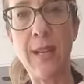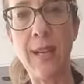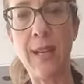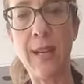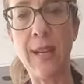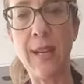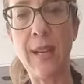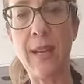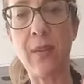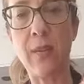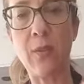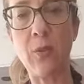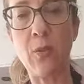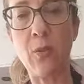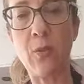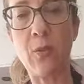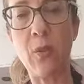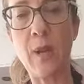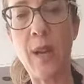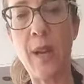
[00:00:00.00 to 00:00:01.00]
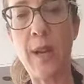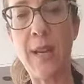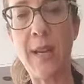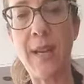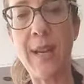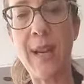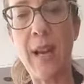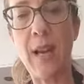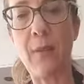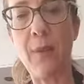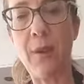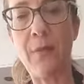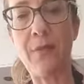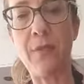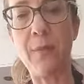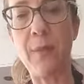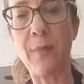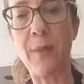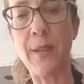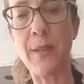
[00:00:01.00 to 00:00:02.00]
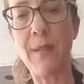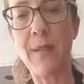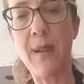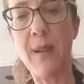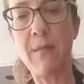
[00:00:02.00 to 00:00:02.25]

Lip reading: it gets all kind of yellowy from the butter,